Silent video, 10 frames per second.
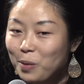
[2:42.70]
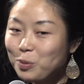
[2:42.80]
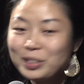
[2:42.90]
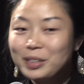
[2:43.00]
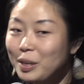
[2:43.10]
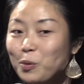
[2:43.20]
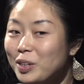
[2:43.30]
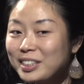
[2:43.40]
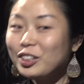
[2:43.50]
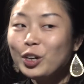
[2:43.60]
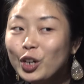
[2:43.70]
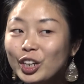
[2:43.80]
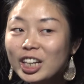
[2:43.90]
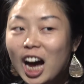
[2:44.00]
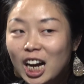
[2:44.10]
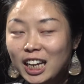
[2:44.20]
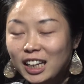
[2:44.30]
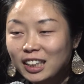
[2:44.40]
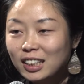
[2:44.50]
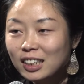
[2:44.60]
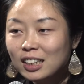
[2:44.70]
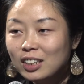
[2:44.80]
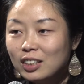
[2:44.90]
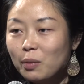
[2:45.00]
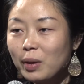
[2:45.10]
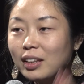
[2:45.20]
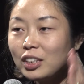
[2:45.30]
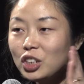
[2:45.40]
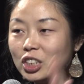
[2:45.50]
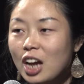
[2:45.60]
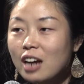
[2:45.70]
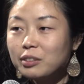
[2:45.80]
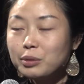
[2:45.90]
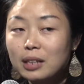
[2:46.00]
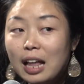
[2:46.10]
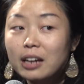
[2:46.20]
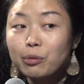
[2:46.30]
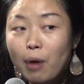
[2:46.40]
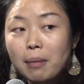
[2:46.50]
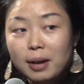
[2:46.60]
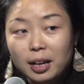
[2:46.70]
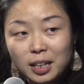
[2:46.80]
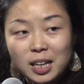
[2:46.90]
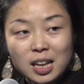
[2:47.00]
it wasn't her talking. The way that she talked was like a robot.